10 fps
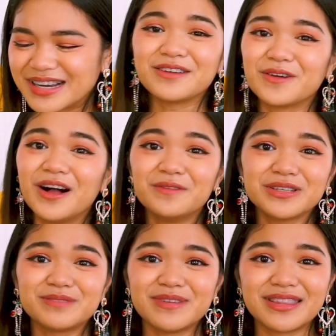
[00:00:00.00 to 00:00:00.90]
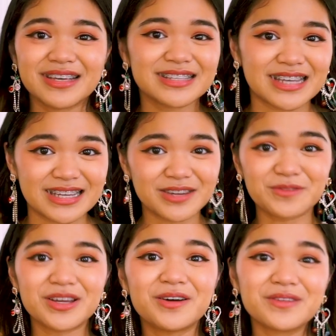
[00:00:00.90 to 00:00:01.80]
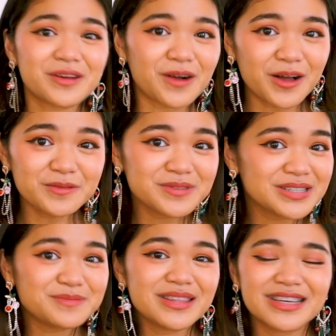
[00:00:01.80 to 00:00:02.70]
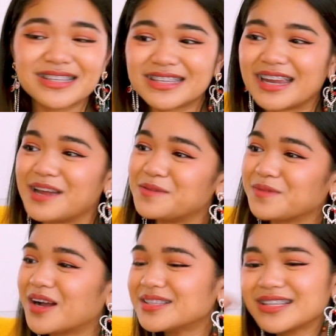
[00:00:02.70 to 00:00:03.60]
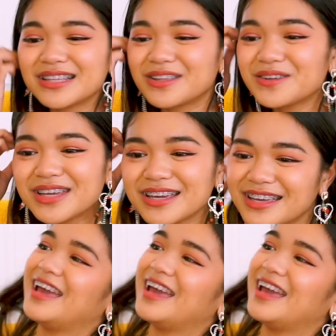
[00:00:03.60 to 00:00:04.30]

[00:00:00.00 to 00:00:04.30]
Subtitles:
There will always be things that I don't know, and there will always be things that I am constantly learning.